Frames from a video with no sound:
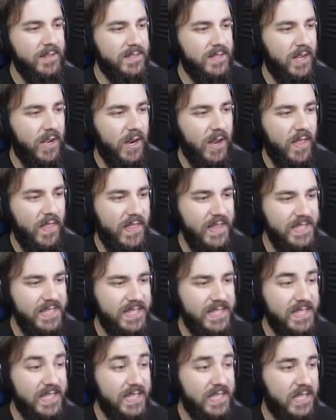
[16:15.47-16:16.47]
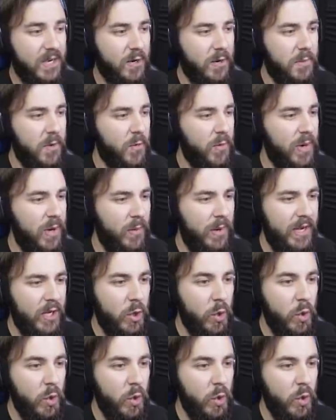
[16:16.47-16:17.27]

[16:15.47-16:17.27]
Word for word: So this is going to be really, really